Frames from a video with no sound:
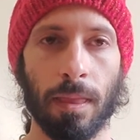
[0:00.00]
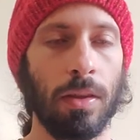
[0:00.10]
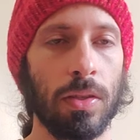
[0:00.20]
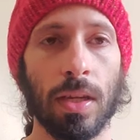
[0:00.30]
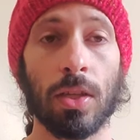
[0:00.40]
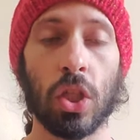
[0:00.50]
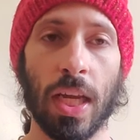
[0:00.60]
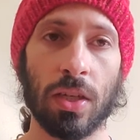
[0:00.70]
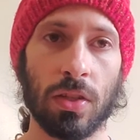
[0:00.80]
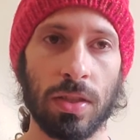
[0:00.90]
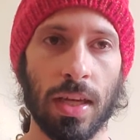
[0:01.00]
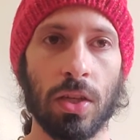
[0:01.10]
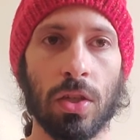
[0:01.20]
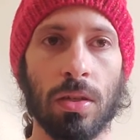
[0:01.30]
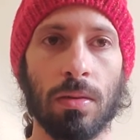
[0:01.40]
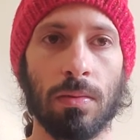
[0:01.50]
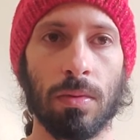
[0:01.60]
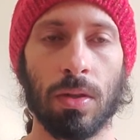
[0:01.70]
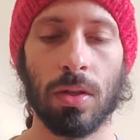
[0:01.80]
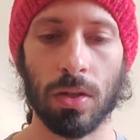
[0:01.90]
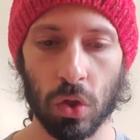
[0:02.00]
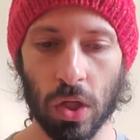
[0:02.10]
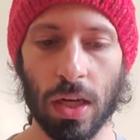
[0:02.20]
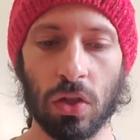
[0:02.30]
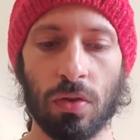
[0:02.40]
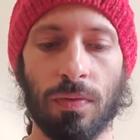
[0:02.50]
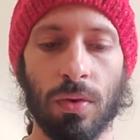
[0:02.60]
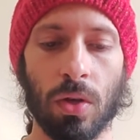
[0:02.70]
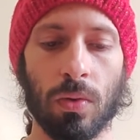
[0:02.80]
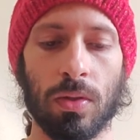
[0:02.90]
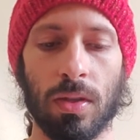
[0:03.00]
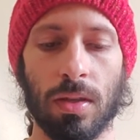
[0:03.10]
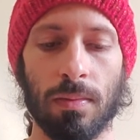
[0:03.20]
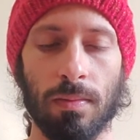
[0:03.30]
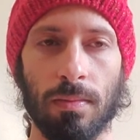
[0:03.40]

you just gotta change the station, change your frequency.